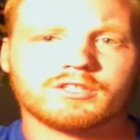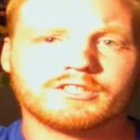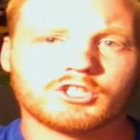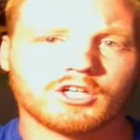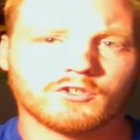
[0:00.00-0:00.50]

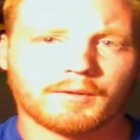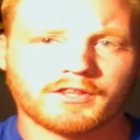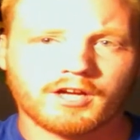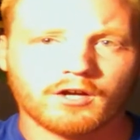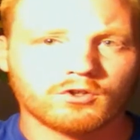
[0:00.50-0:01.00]
she goes by
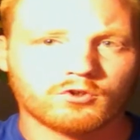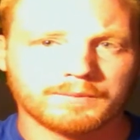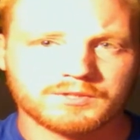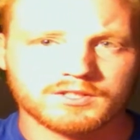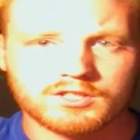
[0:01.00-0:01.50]
the title
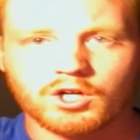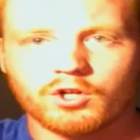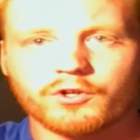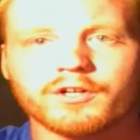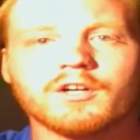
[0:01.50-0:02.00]
Crimson
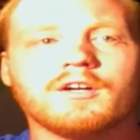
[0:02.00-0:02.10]
Scholar